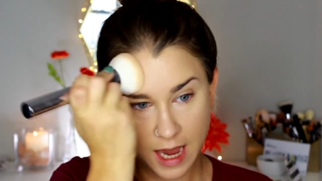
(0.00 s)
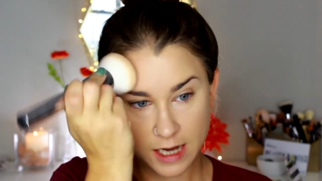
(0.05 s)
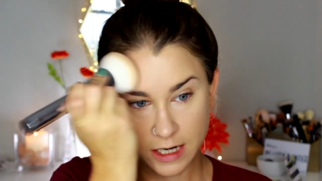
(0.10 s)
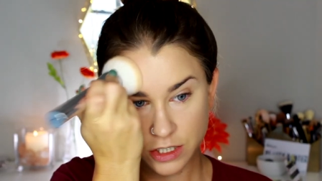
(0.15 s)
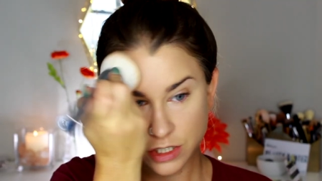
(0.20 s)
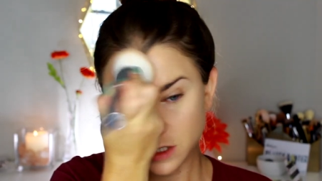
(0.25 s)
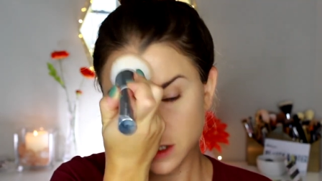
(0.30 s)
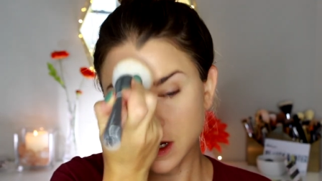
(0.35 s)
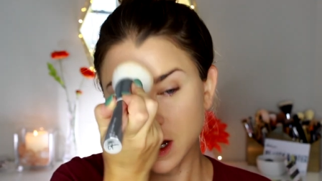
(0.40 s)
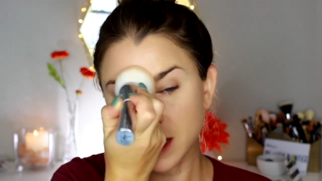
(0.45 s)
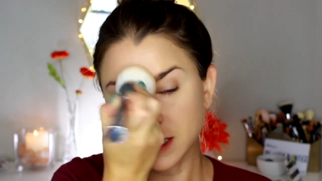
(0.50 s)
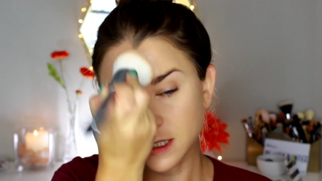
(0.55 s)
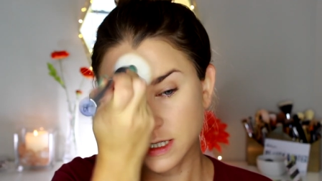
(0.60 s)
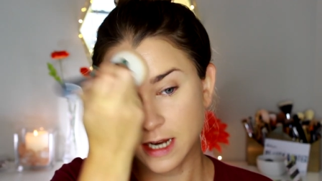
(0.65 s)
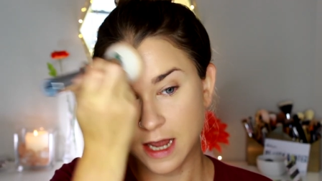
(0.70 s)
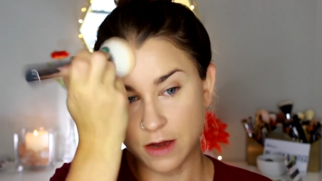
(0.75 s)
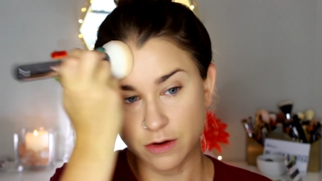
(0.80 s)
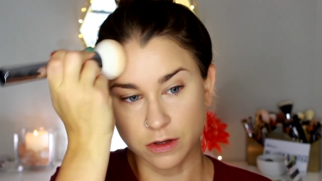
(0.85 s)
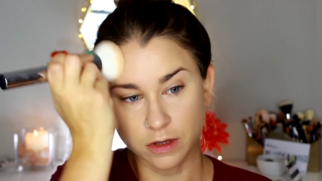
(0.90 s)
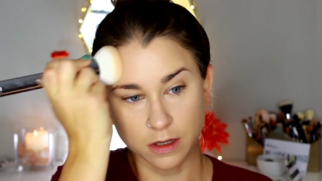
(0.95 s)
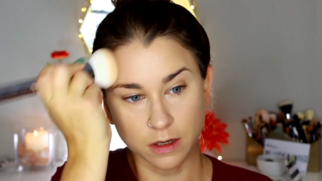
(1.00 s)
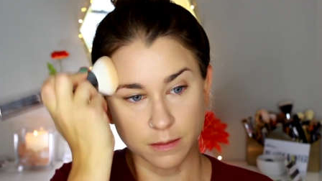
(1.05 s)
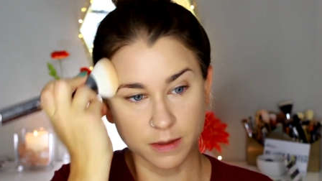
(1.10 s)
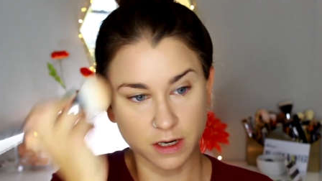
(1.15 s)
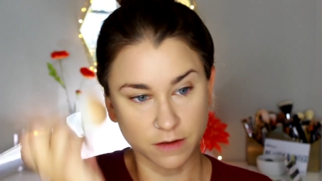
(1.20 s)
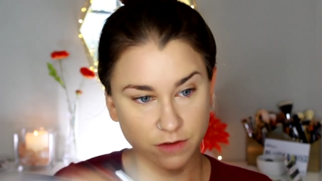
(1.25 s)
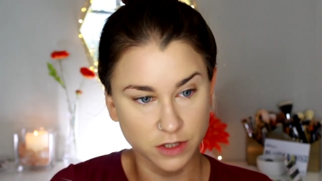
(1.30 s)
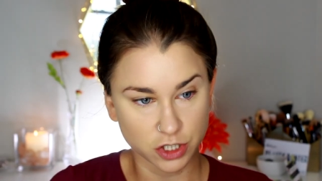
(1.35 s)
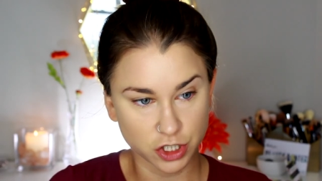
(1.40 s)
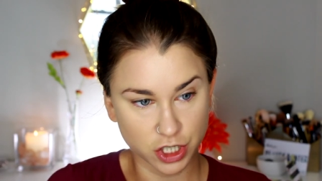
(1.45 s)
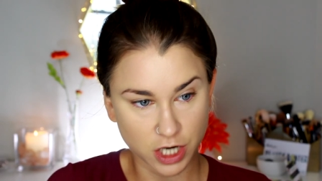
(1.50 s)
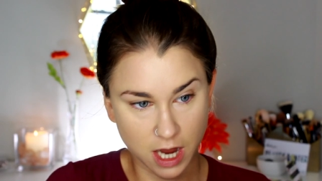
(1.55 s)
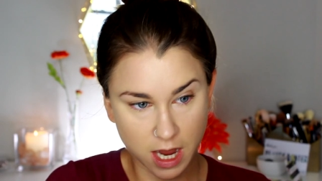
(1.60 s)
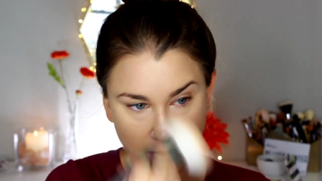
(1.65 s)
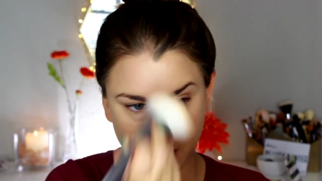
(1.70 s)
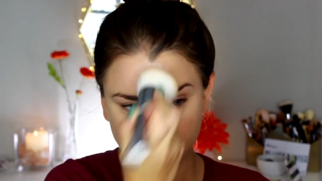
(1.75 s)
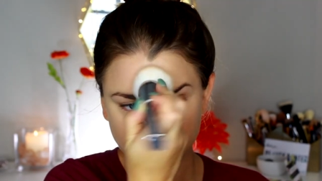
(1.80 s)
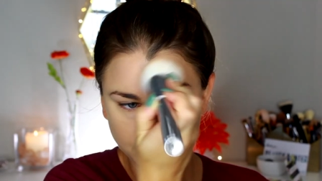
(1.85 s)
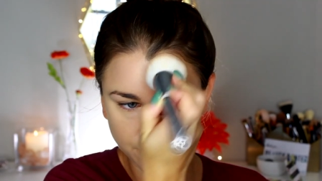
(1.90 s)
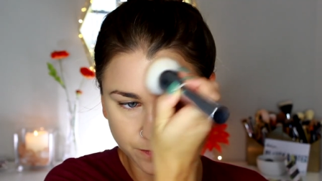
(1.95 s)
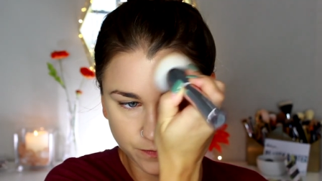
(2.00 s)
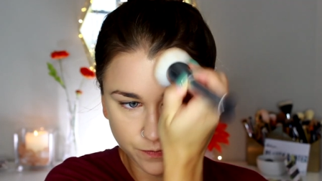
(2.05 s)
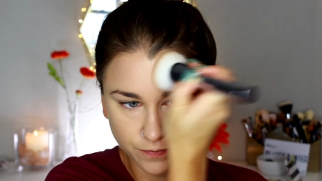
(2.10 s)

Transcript: kind of just cuts down a little bit of the shine.